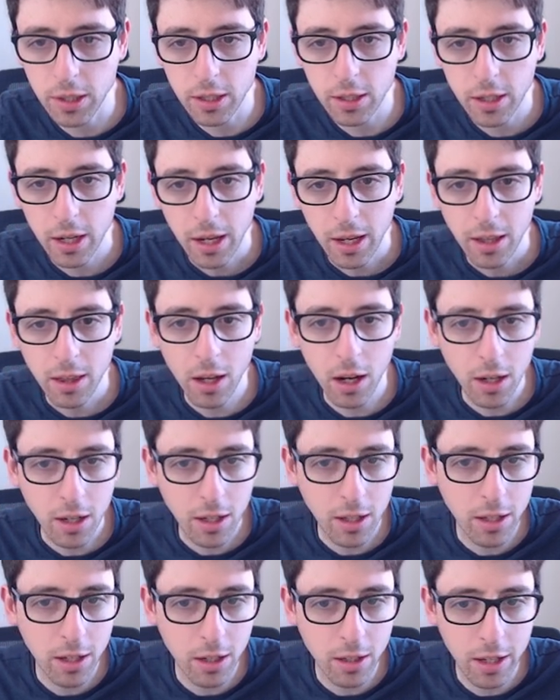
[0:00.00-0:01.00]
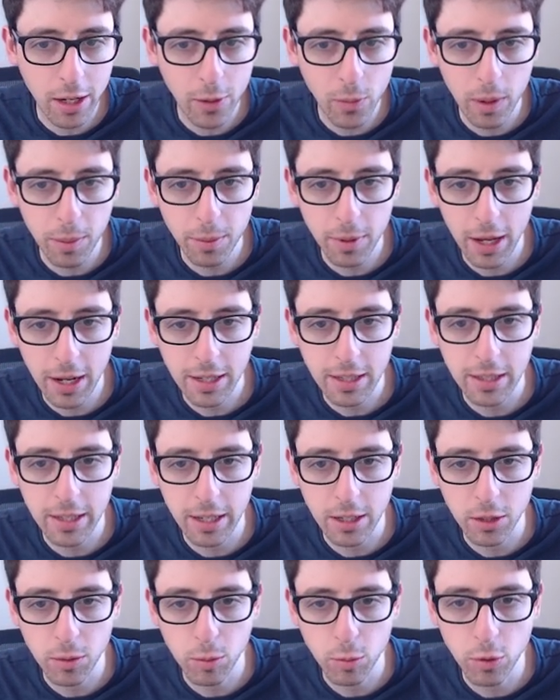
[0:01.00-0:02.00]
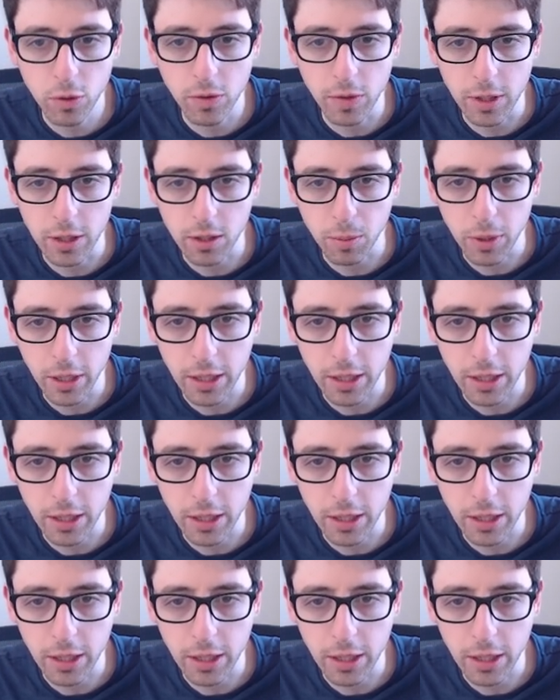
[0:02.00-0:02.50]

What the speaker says: It's not clear like what black's next move is,